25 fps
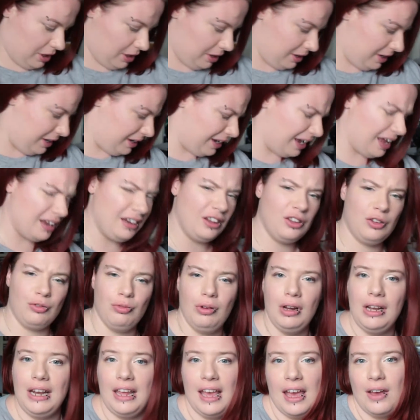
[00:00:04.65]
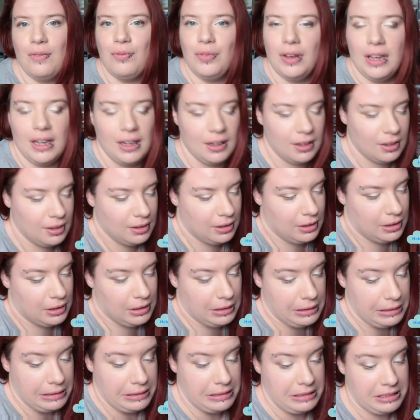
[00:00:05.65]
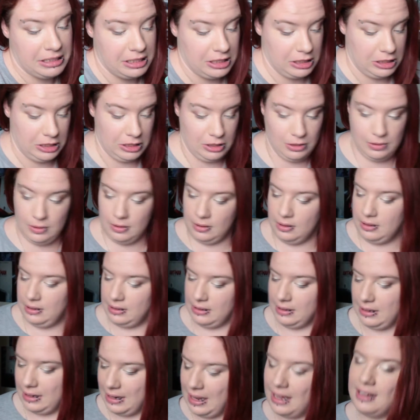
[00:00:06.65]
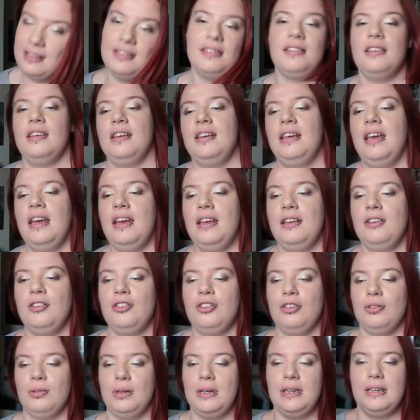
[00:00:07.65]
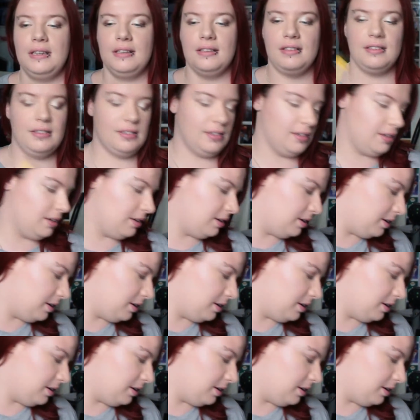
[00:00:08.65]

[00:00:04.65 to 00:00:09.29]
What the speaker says: Again, it's really heavy, so let's get into it.